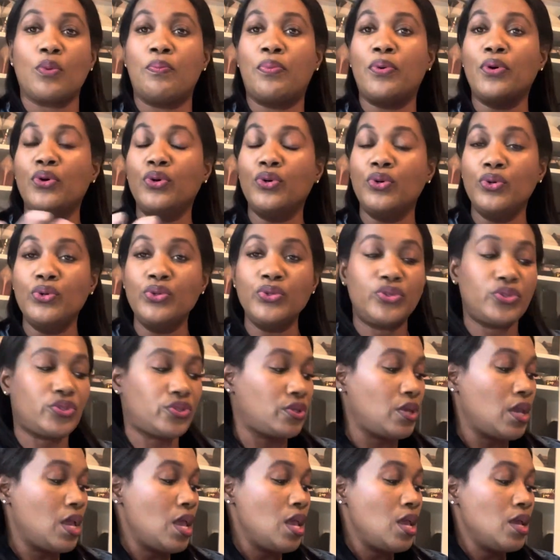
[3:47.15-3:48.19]
to
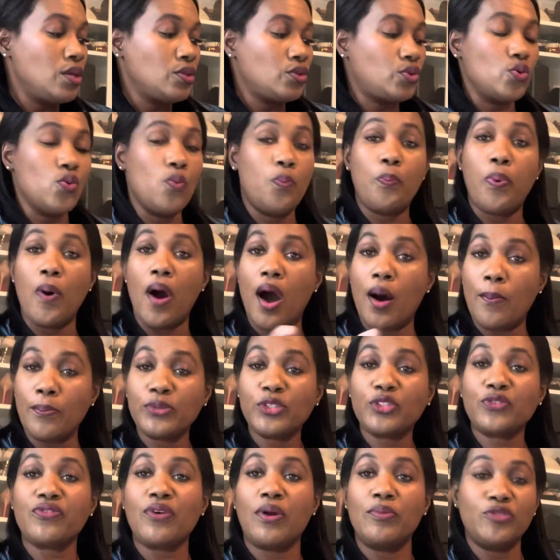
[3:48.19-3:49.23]
boots to
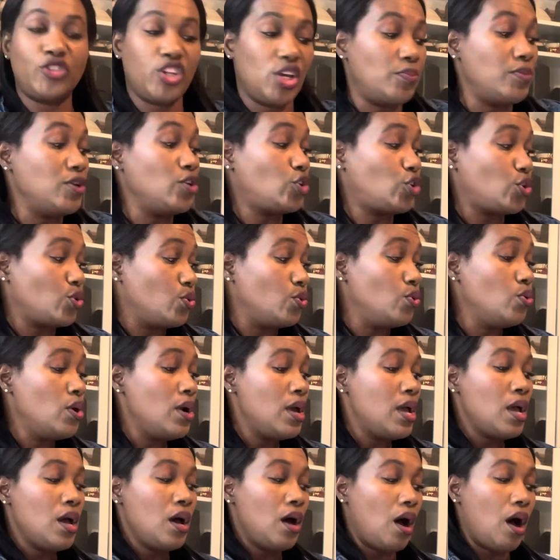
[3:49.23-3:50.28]
pumps from Jimmy Choo.